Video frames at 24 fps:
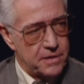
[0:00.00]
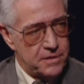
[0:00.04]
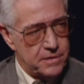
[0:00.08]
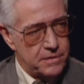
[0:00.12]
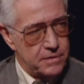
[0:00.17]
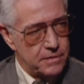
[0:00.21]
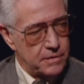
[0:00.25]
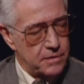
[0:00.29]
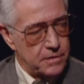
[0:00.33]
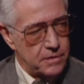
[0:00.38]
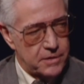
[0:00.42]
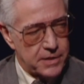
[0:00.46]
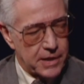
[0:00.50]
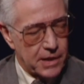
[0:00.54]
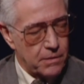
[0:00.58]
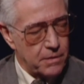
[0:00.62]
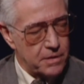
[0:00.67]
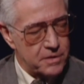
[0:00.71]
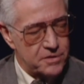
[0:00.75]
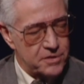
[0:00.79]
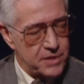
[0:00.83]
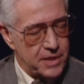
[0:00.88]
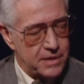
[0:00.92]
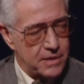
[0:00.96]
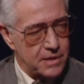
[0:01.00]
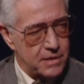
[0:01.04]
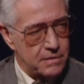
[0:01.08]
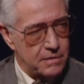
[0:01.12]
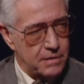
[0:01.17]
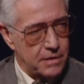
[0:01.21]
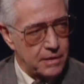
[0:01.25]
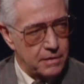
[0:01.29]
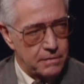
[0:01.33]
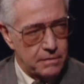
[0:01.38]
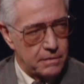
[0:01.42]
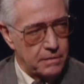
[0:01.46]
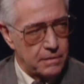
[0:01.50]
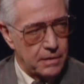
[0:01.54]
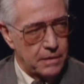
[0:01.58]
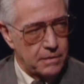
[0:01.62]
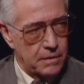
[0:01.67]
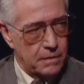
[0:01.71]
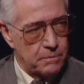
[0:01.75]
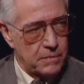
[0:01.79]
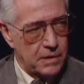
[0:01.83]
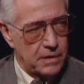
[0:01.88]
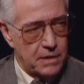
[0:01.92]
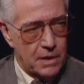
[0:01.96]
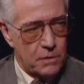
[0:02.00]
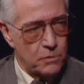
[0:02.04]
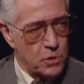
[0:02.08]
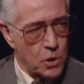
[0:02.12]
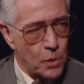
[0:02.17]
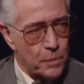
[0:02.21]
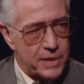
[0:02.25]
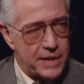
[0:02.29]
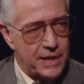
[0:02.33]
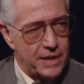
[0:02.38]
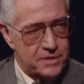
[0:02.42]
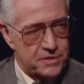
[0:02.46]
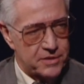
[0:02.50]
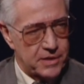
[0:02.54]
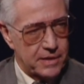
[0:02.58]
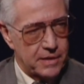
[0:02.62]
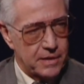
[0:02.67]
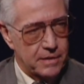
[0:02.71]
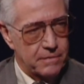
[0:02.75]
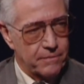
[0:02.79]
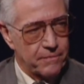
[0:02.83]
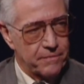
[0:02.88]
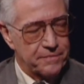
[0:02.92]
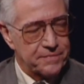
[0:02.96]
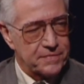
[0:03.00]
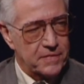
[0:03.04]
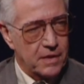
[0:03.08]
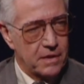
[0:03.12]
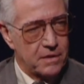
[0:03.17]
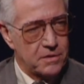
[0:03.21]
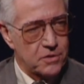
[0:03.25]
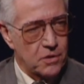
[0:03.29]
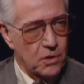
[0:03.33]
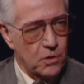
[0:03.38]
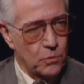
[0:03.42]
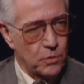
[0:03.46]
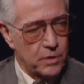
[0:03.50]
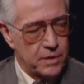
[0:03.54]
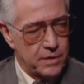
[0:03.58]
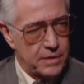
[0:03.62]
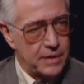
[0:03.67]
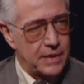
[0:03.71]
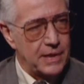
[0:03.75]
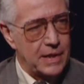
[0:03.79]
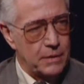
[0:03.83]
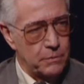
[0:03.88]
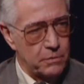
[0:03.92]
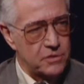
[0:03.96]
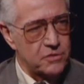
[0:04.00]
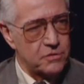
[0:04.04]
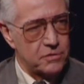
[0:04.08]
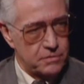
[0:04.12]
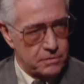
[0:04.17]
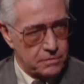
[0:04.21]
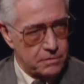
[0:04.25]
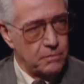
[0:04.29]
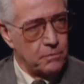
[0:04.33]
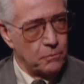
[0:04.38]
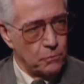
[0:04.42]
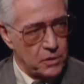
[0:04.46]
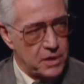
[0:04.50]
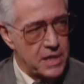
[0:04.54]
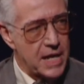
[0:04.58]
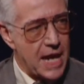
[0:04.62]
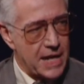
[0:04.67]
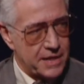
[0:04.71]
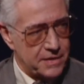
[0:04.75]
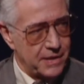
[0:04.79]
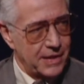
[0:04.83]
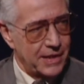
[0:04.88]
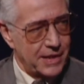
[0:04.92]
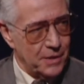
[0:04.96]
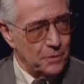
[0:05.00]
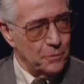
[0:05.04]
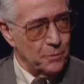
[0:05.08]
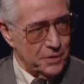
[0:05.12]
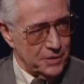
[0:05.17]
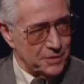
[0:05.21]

Had Darren seen it? No. no. Nobody had seen it. I don't think so. So when no. he was... reacting, it